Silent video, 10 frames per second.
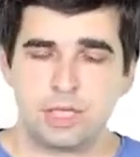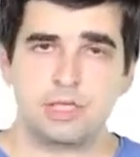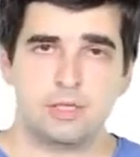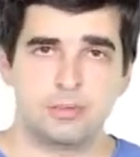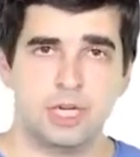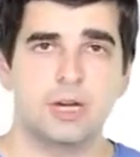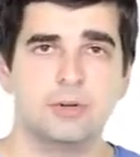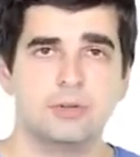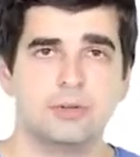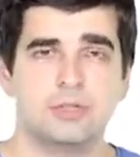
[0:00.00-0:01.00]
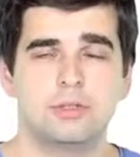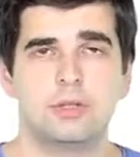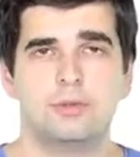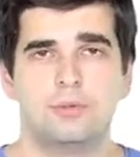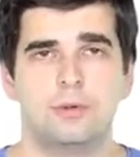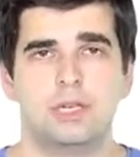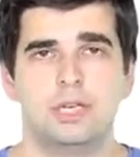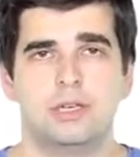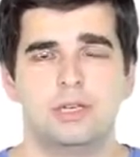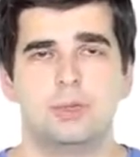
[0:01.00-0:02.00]
So now you are
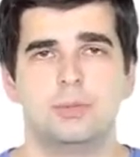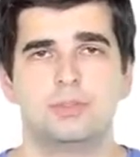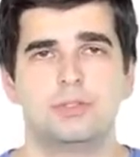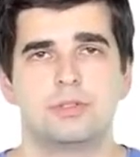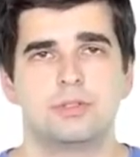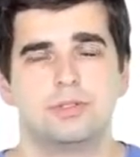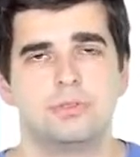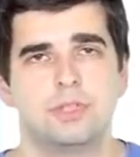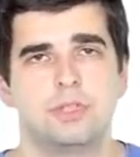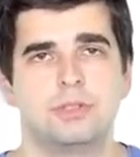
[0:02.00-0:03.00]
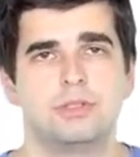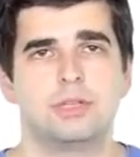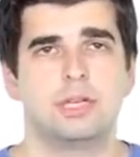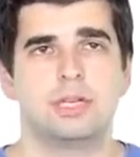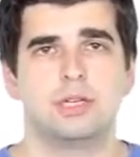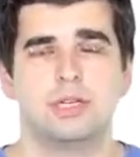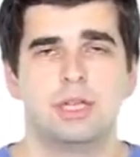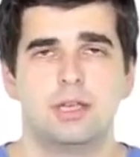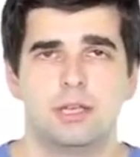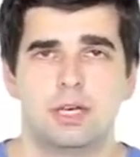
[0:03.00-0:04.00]
fully equipped to build
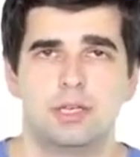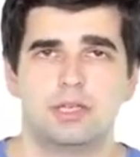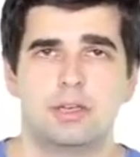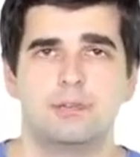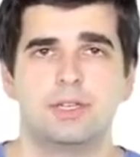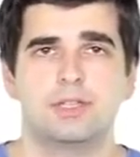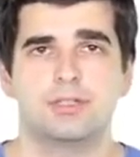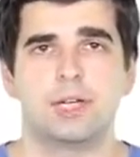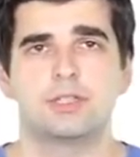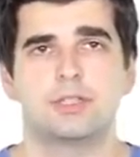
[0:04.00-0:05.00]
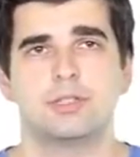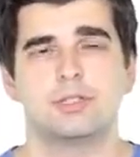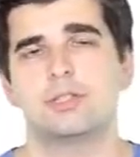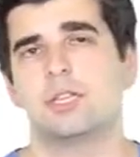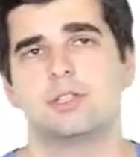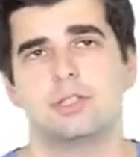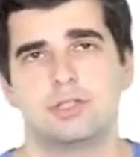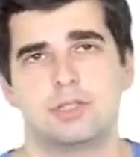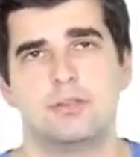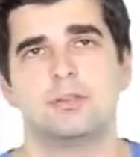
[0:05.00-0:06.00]
suffix structures such
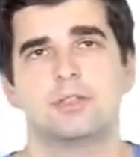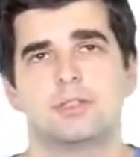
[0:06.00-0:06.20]
as Suffix